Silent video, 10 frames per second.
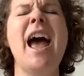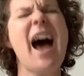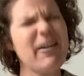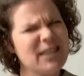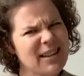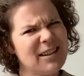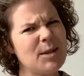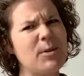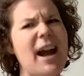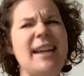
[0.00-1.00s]
I was a little
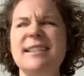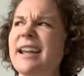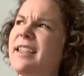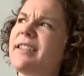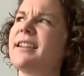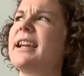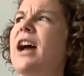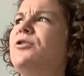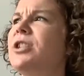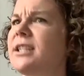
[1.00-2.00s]
surprised. I thought the
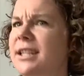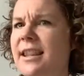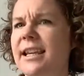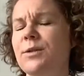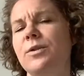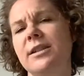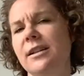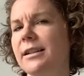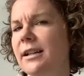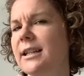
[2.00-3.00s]
couches and things were
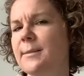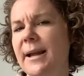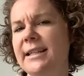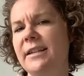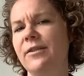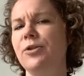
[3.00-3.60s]
still a little expensive.